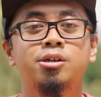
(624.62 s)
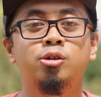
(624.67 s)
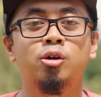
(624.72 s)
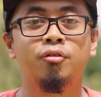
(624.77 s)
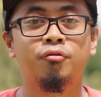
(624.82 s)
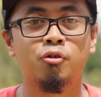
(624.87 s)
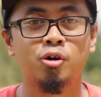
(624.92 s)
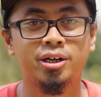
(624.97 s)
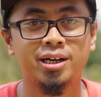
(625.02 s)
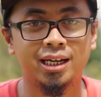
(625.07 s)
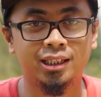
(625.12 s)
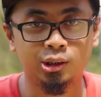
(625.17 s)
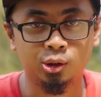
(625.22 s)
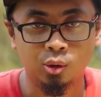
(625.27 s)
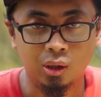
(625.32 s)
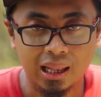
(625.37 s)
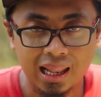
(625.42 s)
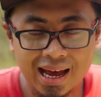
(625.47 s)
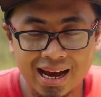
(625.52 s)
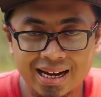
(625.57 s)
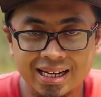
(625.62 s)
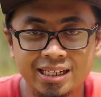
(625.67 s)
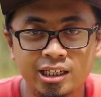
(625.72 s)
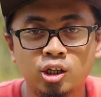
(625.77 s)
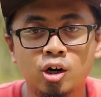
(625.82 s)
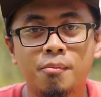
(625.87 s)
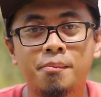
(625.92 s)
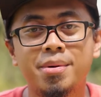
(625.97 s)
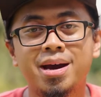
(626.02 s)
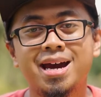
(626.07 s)
Don't forget to
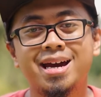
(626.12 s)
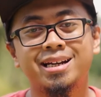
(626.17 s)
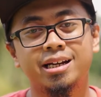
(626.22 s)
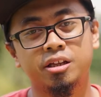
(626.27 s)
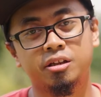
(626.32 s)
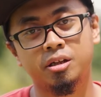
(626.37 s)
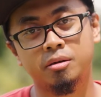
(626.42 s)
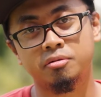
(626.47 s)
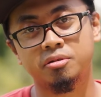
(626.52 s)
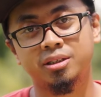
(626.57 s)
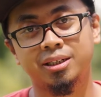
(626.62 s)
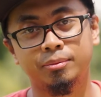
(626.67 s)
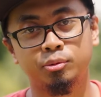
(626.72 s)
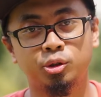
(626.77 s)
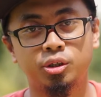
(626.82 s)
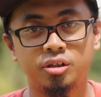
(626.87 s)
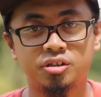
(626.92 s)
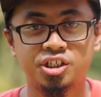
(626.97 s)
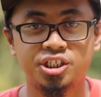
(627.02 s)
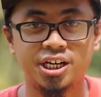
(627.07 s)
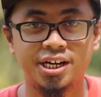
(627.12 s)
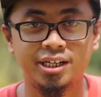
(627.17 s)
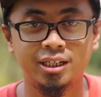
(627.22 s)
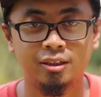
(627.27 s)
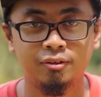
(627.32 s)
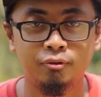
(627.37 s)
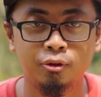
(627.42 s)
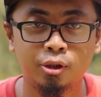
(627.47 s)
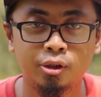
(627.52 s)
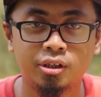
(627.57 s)
like, comment and subscribe to this
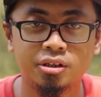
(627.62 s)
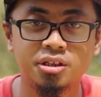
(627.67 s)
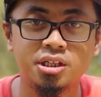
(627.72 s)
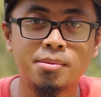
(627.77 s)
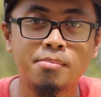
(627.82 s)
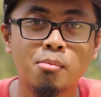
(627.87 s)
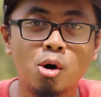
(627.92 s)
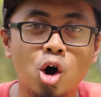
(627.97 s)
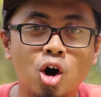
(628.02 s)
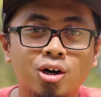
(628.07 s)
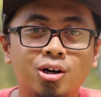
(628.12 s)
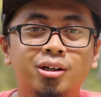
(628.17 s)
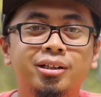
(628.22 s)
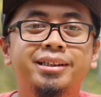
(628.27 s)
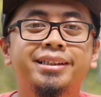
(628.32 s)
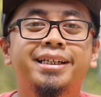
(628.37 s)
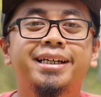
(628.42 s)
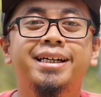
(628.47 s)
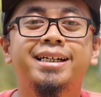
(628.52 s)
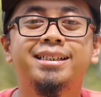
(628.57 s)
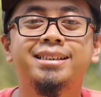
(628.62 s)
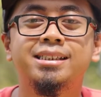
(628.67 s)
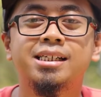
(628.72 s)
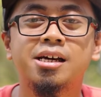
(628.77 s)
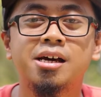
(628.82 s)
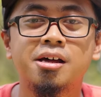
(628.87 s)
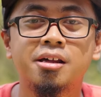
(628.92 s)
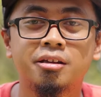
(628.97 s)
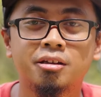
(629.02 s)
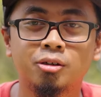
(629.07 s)
channel if you want to see more content.
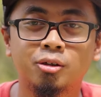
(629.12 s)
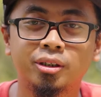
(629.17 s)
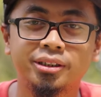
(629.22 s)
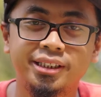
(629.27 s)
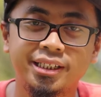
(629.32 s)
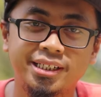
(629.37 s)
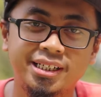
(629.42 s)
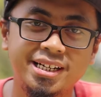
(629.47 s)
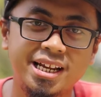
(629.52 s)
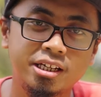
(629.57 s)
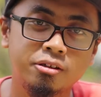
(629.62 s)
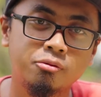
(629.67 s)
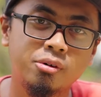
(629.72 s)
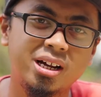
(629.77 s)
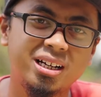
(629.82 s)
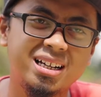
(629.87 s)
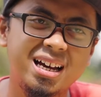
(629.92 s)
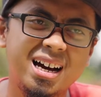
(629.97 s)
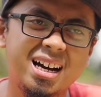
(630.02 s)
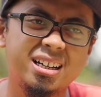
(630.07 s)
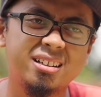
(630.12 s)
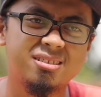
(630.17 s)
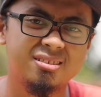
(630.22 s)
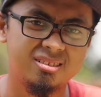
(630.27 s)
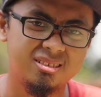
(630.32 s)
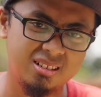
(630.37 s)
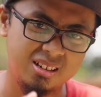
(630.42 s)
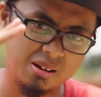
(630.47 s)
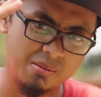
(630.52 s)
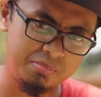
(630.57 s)
So until the next one guys,
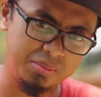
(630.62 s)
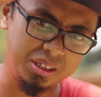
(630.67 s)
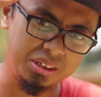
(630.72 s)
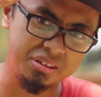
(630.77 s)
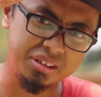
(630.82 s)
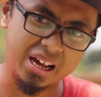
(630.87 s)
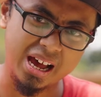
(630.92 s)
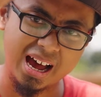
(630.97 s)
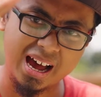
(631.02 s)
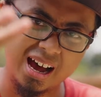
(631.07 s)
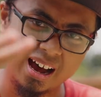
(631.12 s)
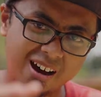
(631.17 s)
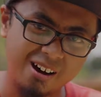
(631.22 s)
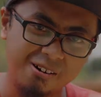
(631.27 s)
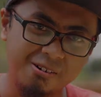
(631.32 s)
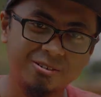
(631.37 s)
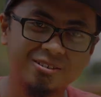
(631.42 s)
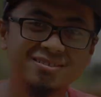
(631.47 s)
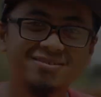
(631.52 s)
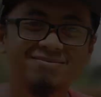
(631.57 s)
peace out.